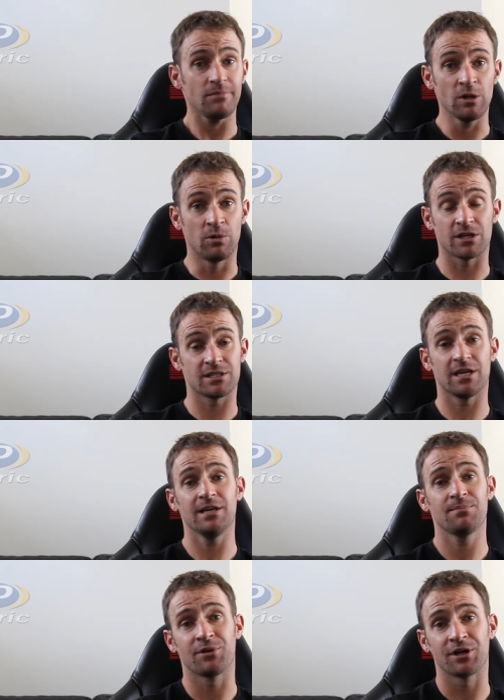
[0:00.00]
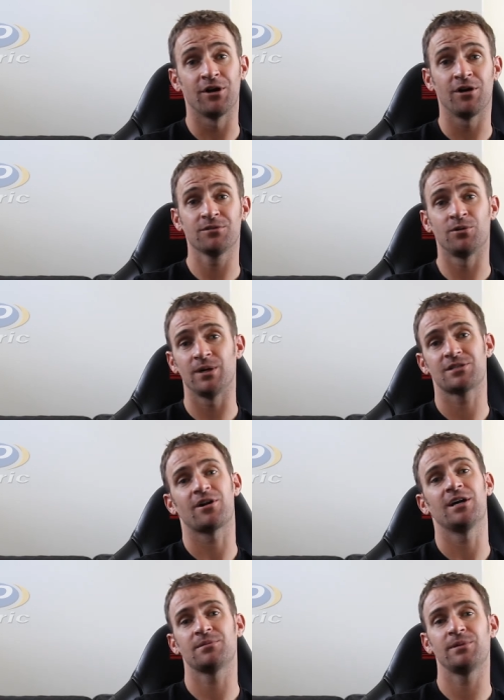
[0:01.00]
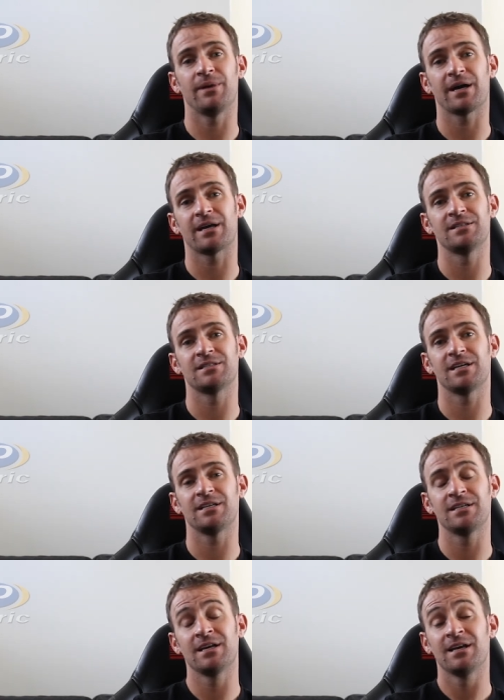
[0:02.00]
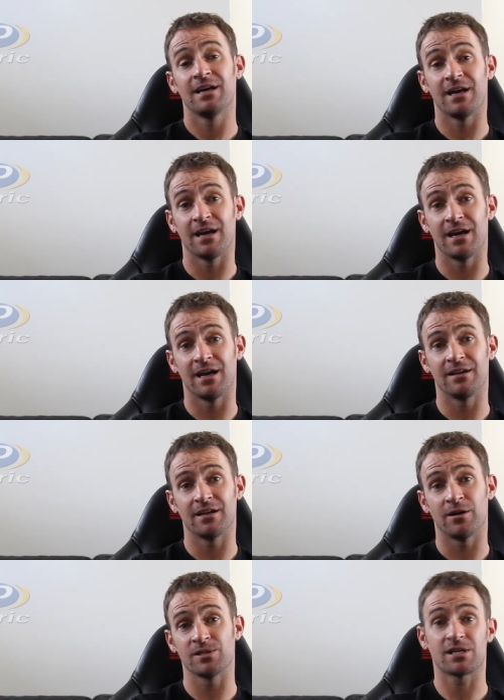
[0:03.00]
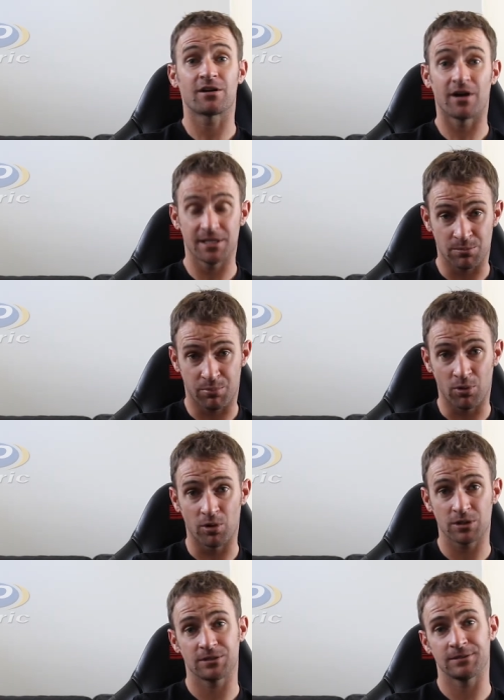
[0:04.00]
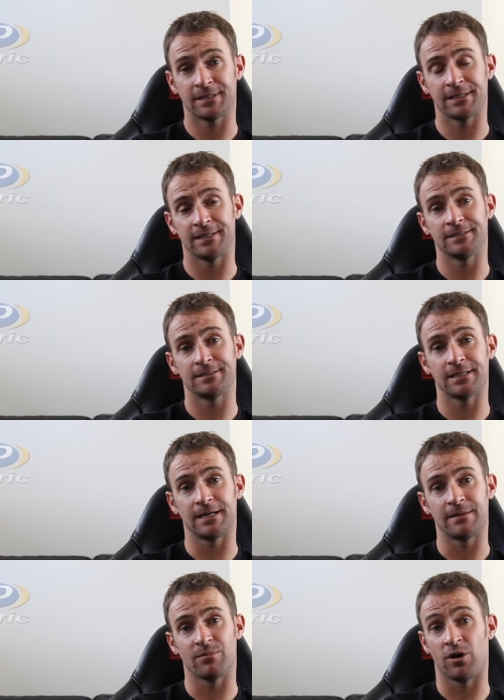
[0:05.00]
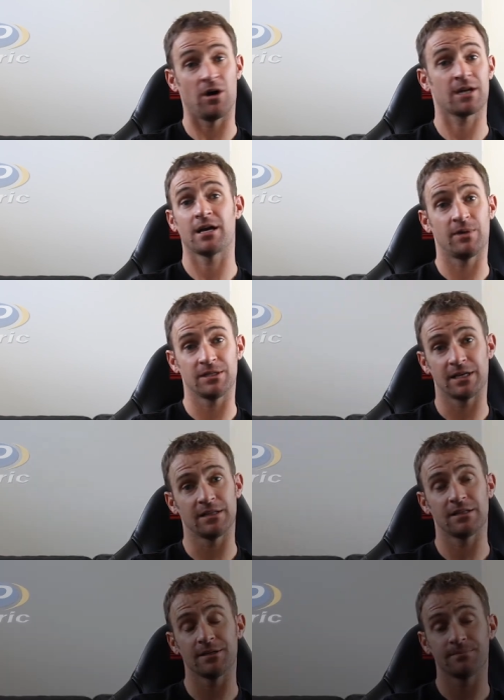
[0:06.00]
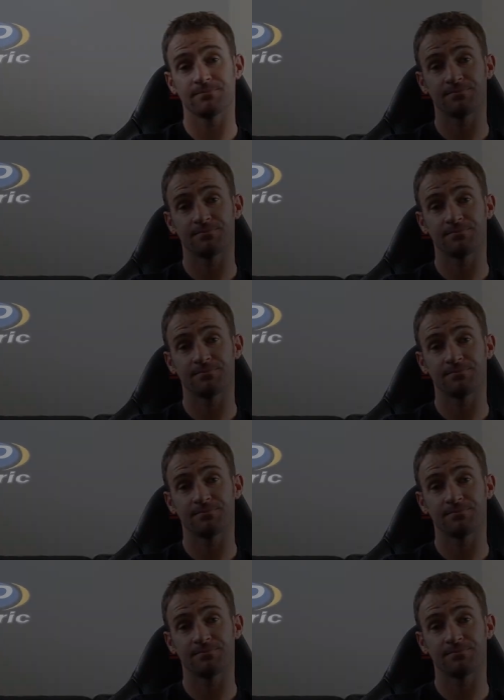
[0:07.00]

what can I say? Bring it on. Always great to be back in NZ, and I always get great support, and I can't wait to get there.